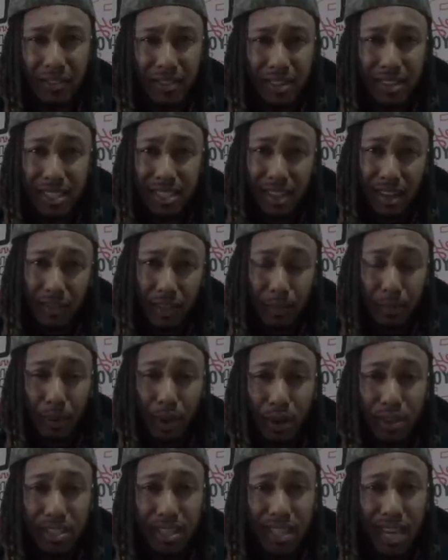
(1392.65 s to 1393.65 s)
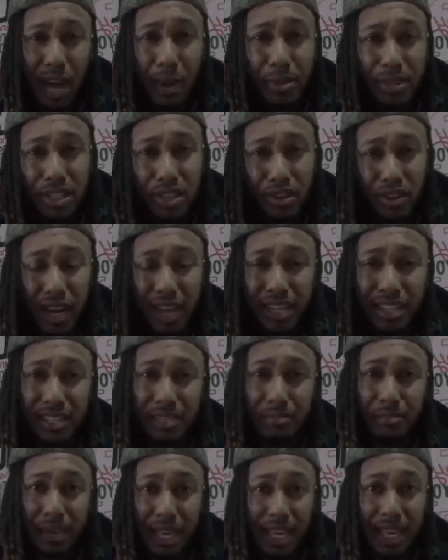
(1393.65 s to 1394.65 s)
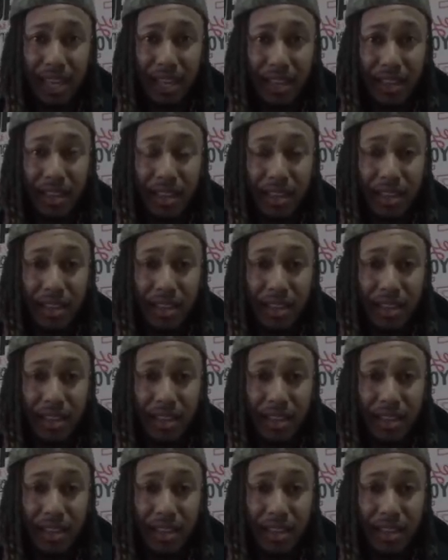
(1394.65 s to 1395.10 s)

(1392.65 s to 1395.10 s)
the person I was created to be.